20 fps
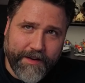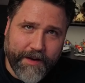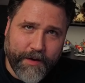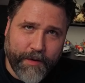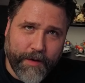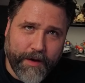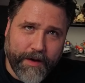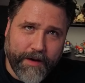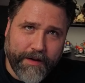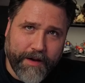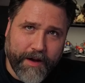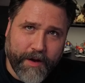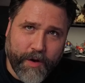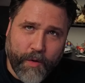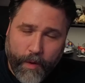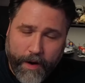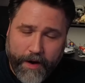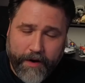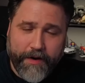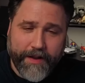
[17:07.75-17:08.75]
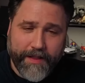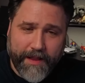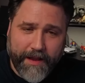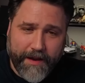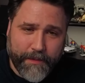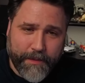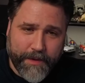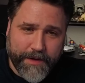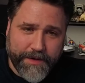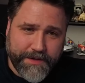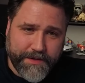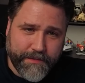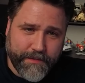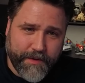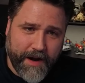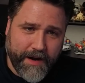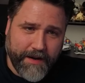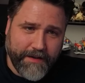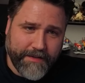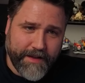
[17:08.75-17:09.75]
a query language,
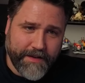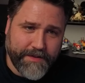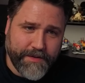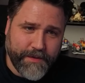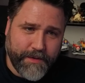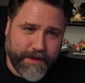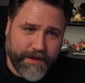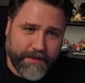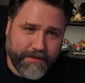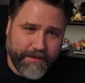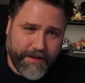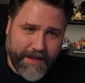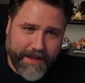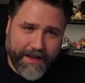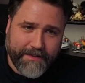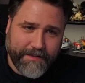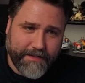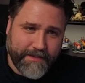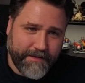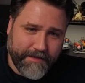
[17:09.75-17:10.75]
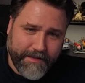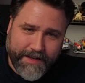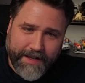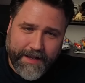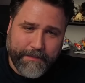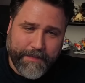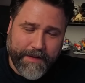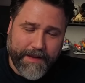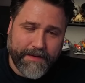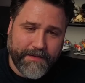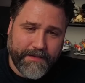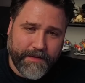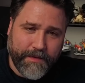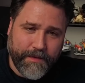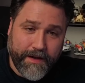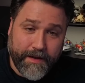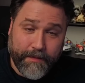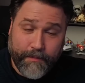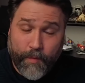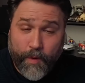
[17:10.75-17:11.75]
right, that you can get deep
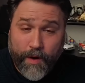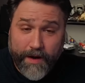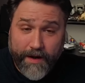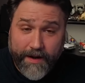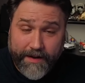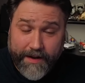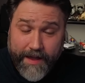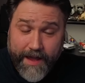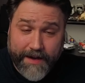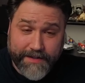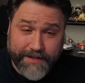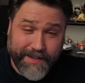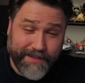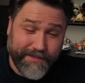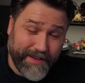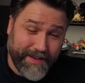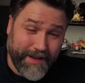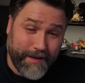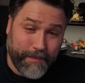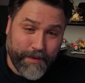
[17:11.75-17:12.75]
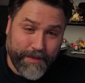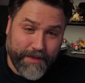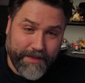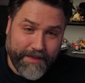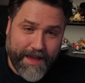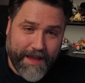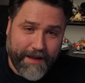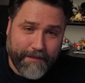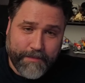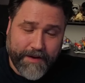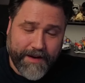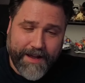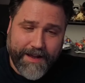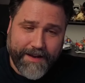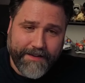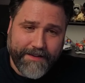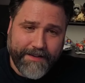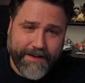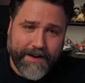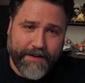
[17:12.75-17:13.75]
into, and one actually even deeper than that, but
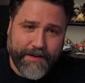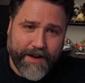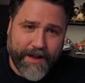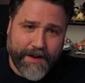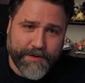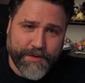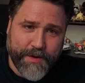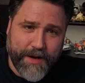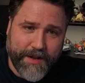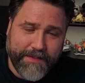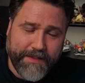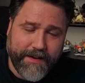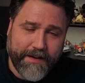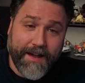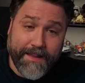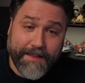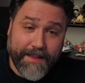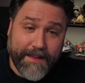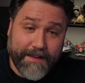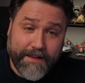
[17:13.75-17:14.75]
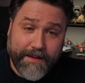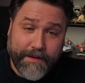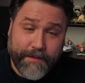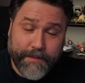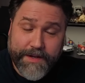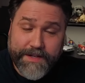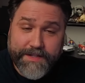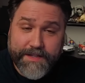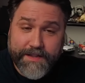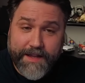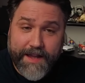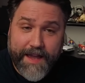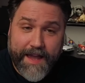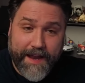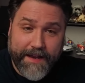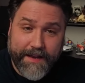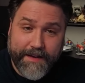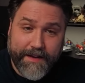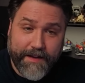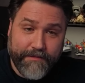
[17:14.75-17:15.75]
I dare not tread there. And then they recently
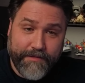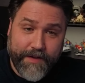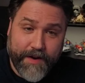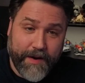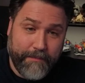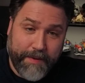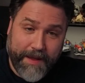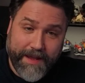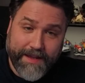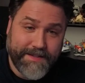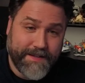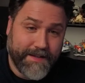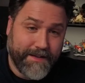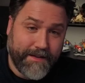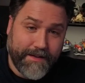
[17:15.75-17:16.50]
added a very basic